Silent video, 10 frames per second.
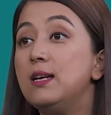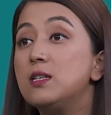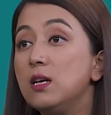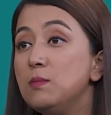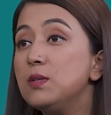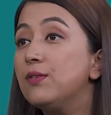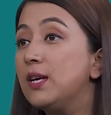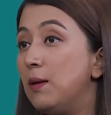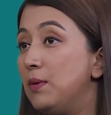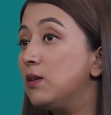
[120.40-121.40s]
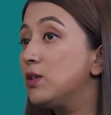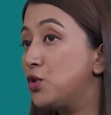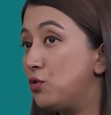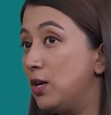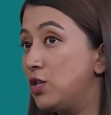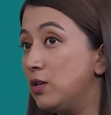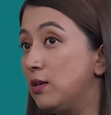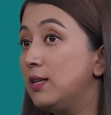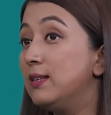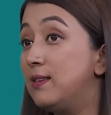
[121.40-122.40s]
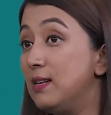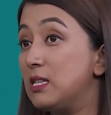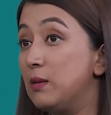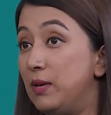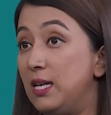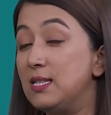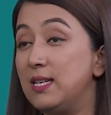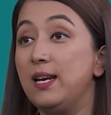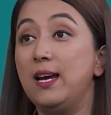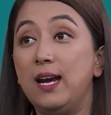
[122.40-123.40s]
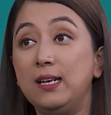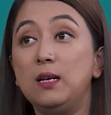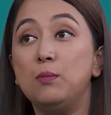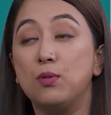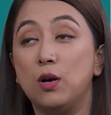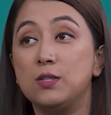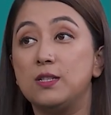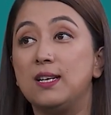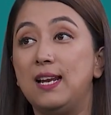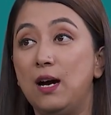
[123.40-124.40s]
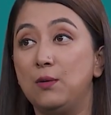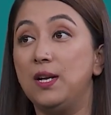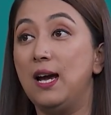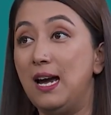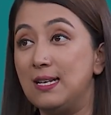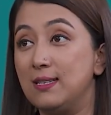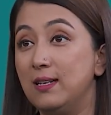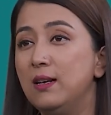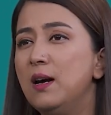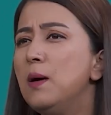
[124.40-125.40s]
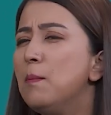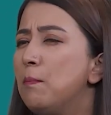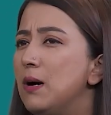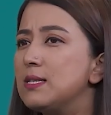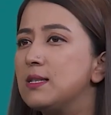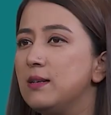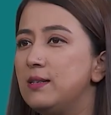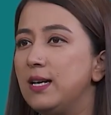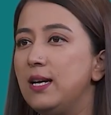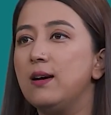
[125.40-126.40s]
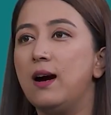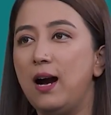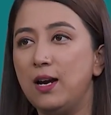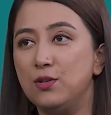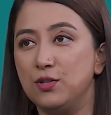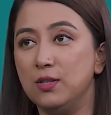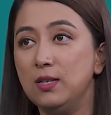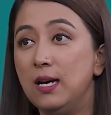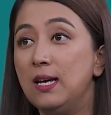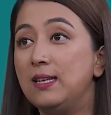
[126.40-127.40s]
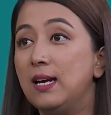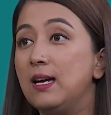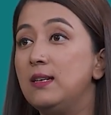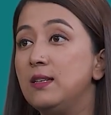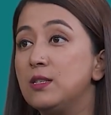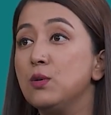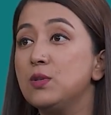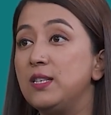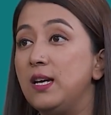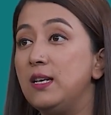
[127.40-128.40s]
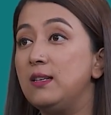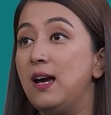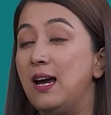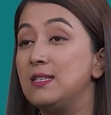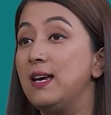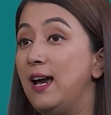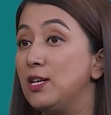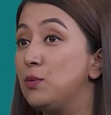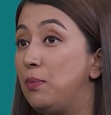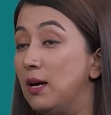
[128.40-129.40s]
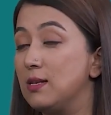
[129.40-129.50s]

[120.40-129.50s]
In terms of chemical structure, this means that any Bronsted Lowry acid must contain a hydrogen that can dissociate as H+.